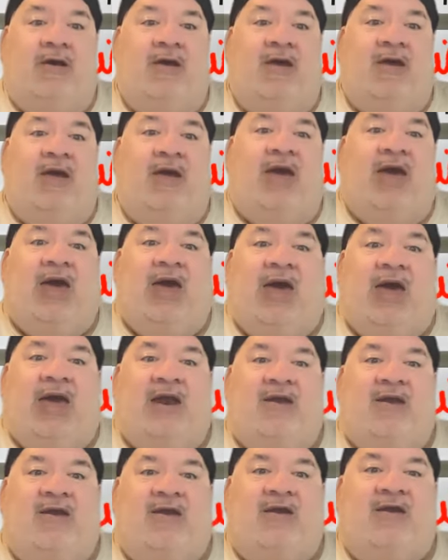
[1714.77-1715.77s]

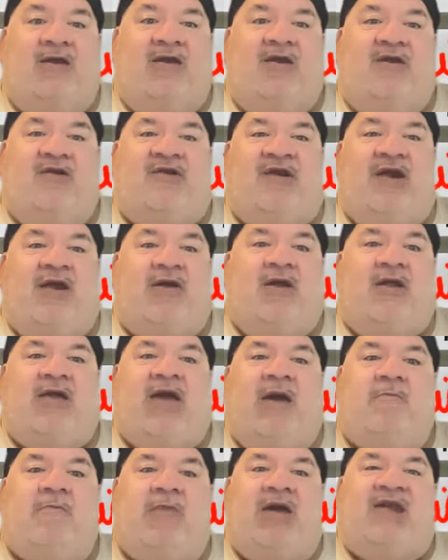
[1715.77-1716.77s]
and she could
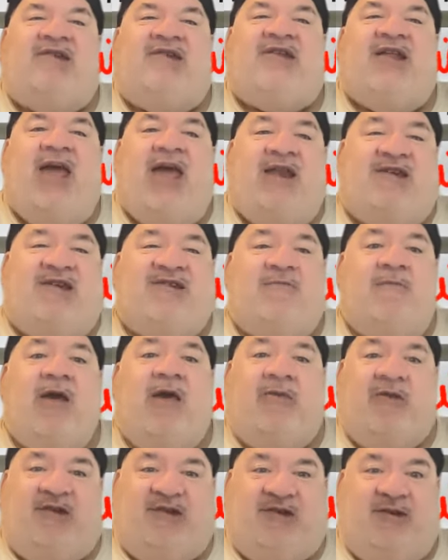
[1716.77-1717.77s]
get me Stan
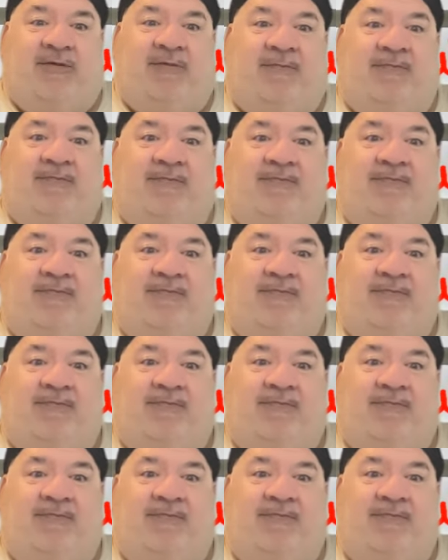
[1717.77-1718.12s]
Smiths.